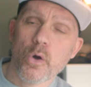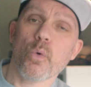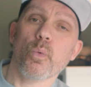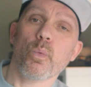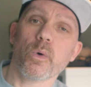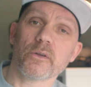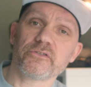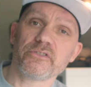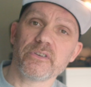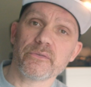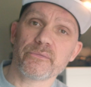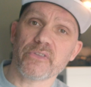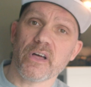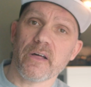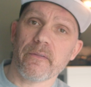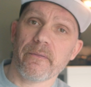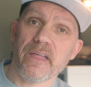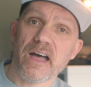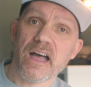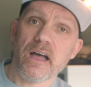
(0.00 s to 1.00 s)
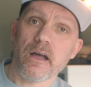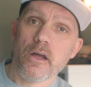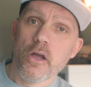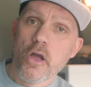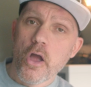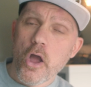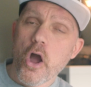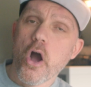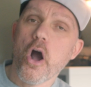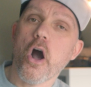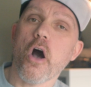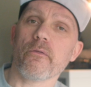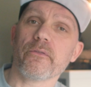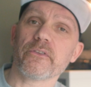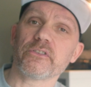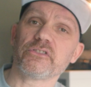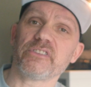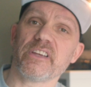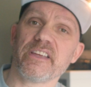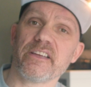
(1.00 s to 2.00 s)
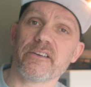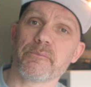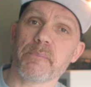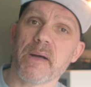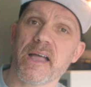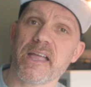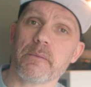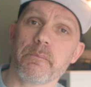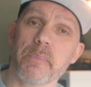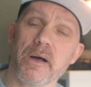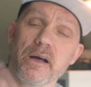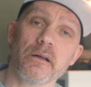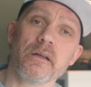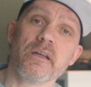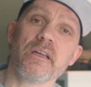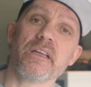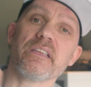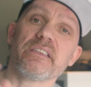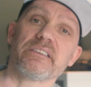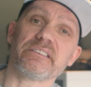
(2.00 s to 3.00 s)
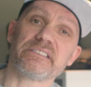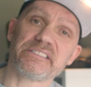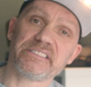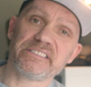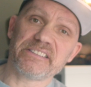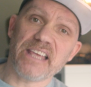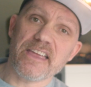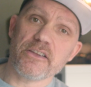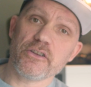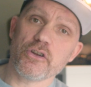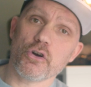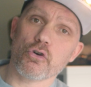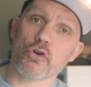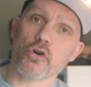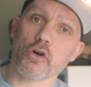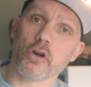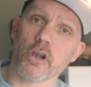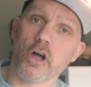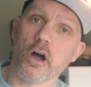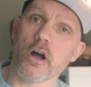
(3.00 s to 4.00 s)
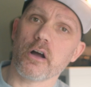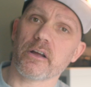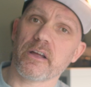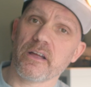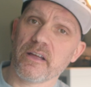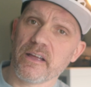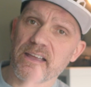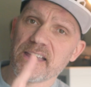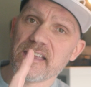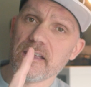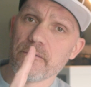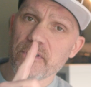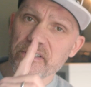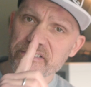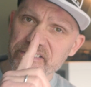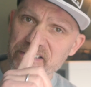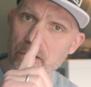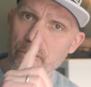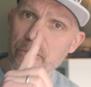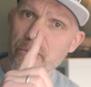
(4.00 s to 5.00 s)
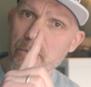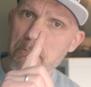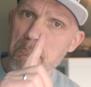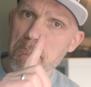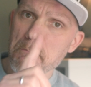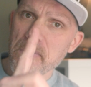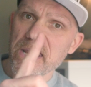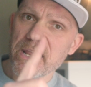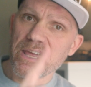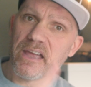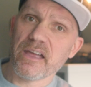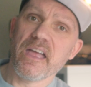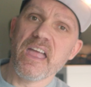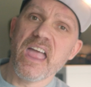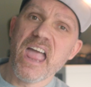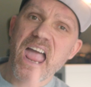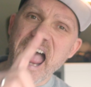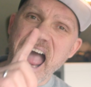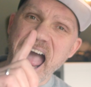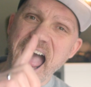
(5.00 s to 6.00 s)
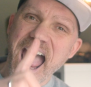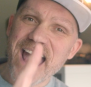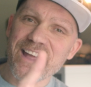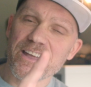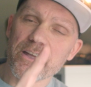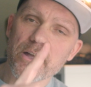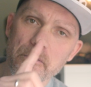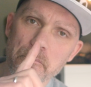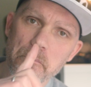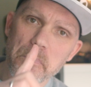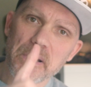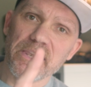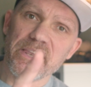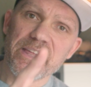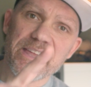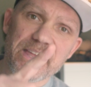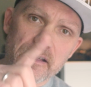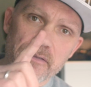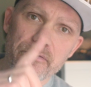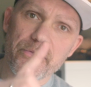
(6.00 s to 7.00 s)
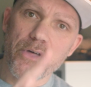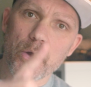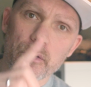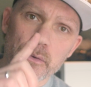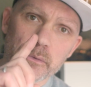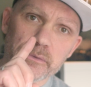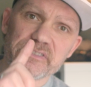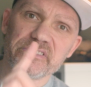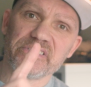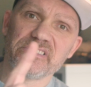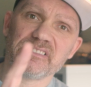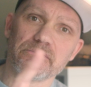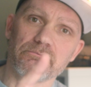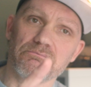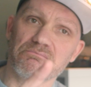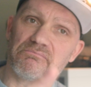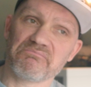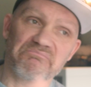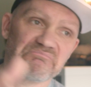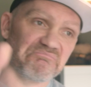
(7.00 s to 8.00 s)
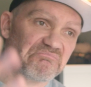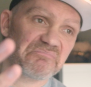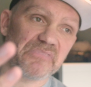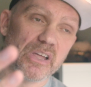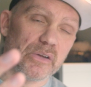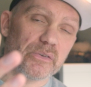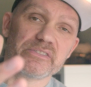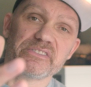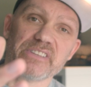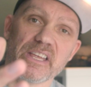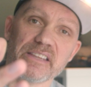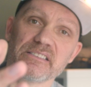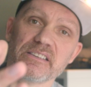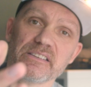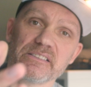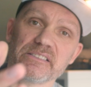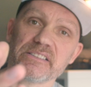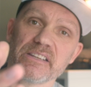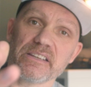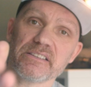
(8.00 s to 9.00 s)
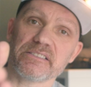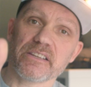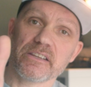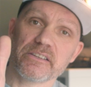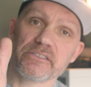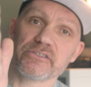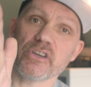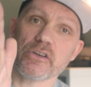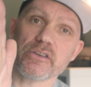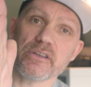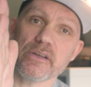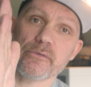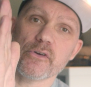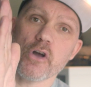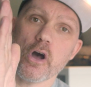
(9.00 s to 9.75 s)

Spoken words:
Once you've done that, on the sheet of paper, set your clock, give yourself a minute and complete those sentences. So you've